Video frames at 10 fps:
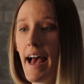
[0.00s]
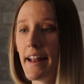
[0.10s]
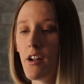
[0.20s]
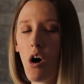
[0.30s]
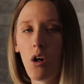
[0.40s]

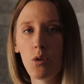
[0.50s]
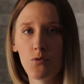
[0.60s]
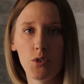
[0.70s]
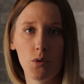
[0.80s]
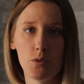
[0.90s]
and all
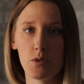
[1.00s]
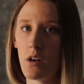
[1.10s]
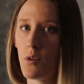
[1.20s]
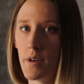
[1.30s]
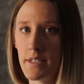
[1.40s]
of those
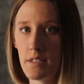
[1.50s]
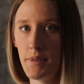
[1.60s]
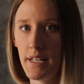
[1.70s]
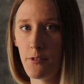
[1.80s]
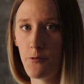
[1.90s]
are going to
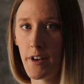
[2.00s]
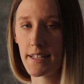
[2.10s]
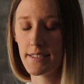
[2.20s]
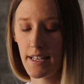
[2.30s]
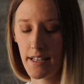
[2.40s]
be
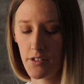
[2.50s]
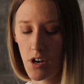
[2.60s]
affecting